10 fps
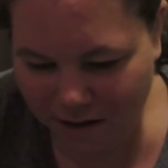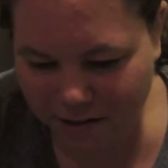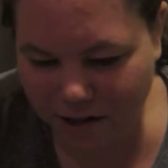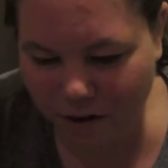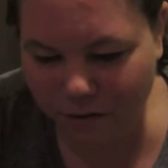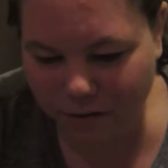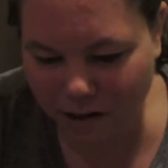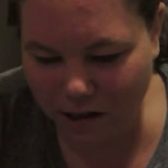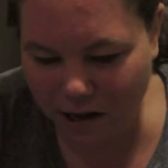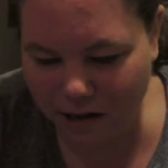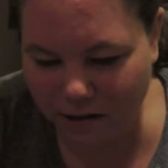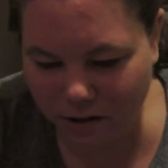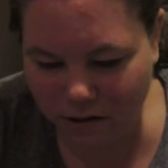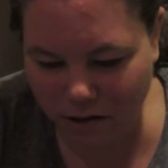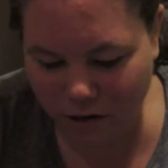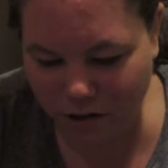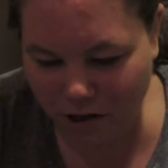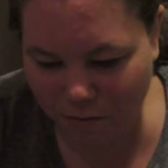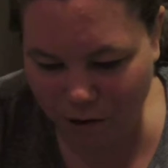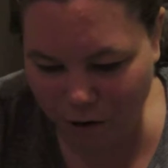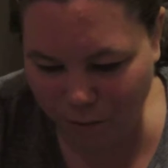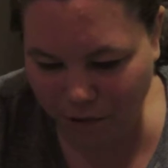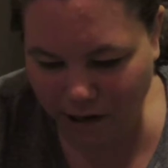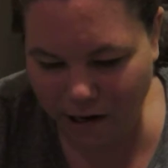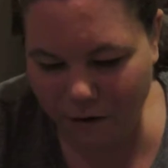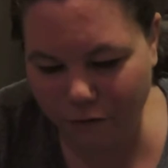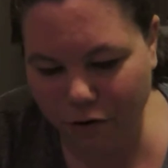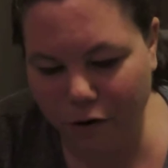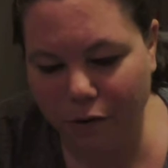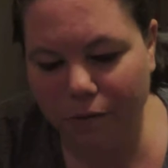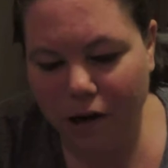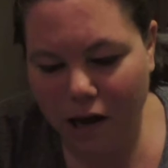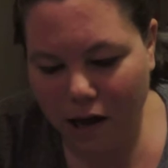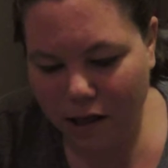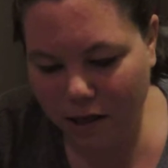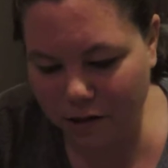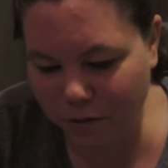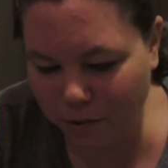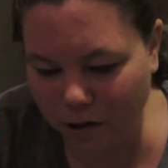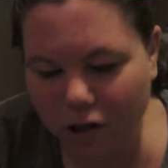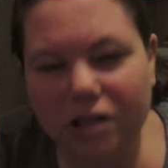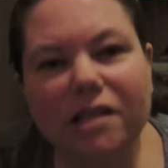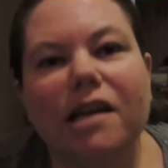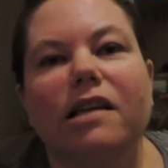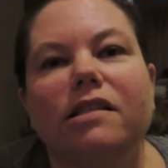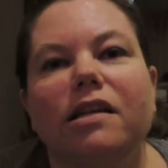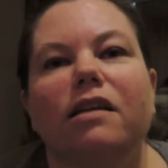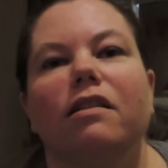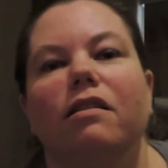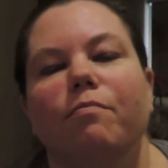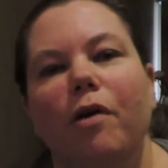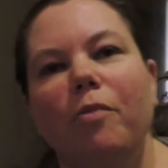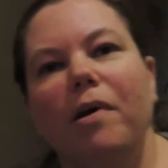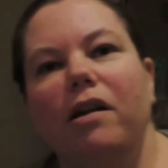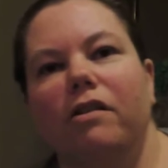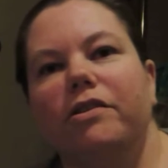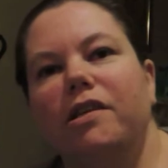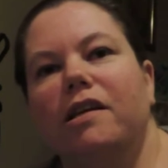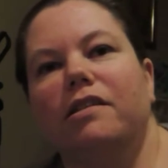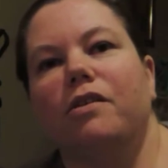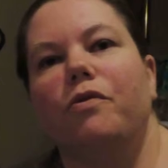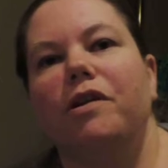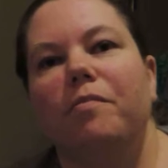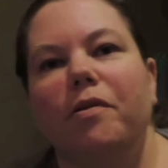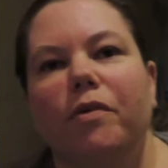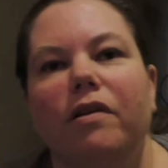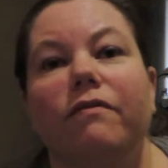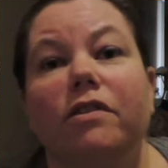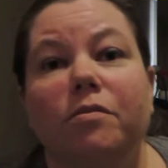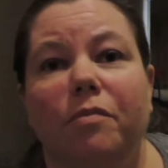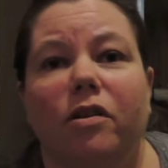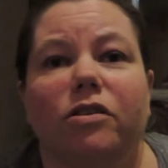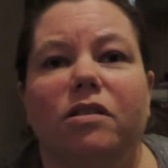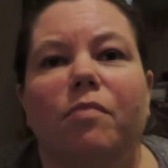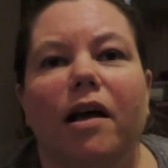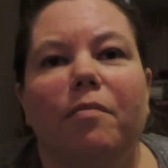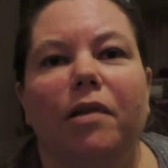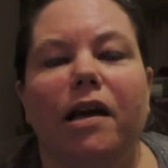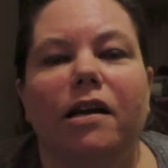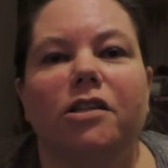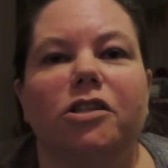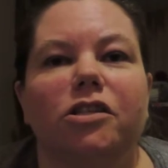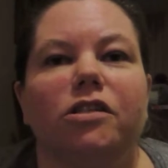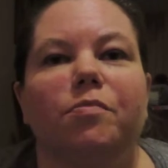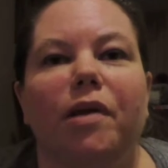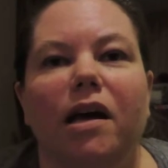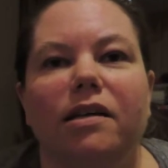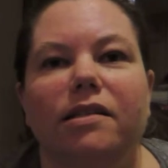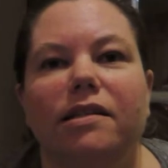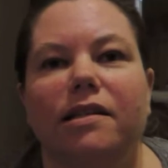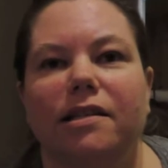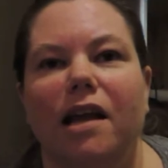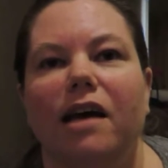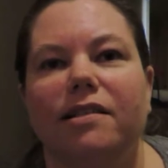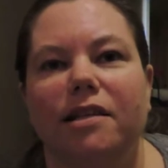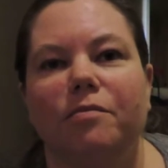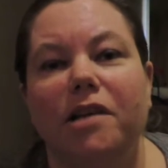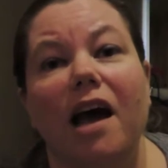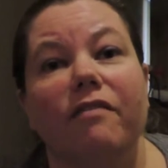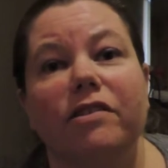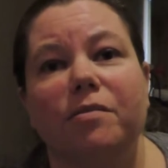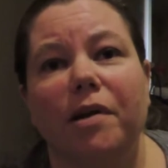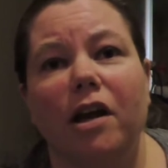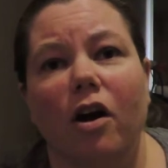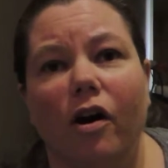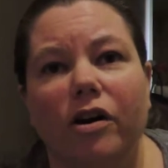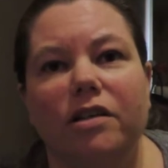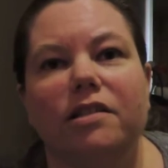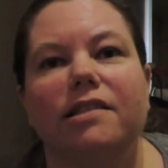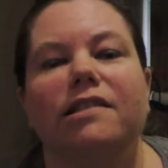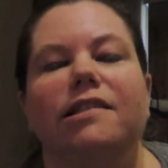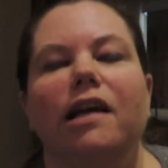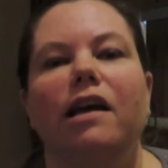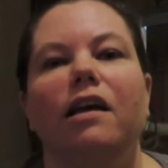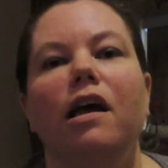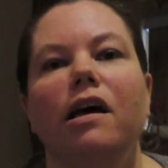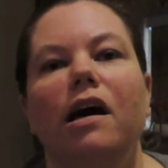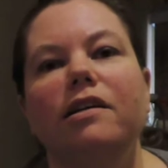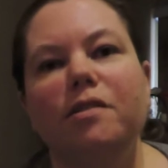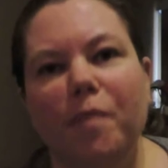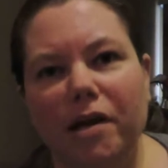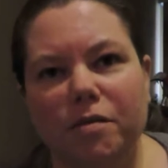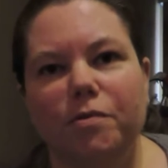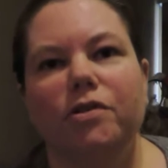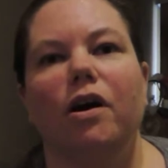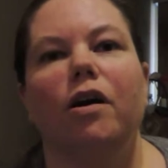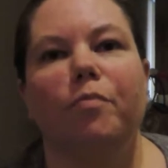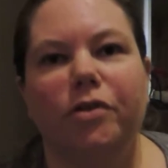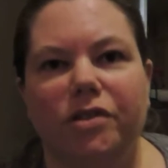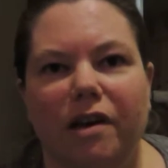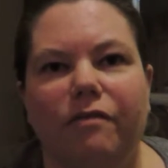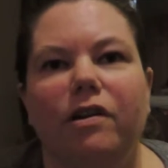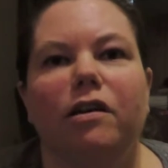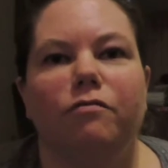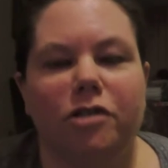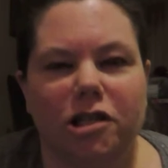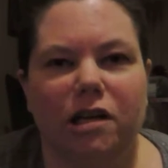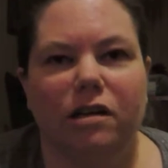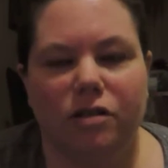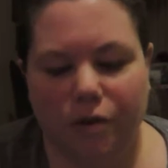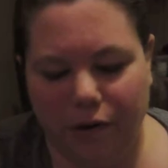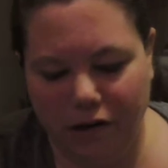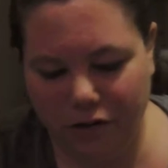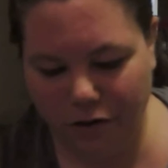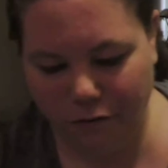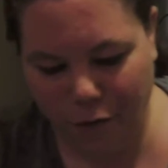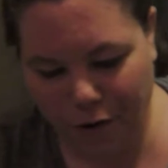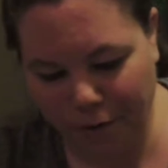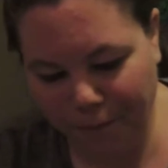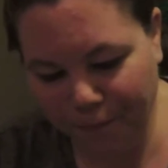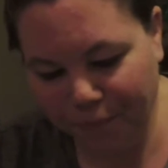So, and there's going to be plenty of crew. This one looks like Beaumont looks like it's going to be one of the smaller supply planets just because it doesn't seem to have as many cards as, say, a Space Bazaar, Persephone, Regina, so on and so forth.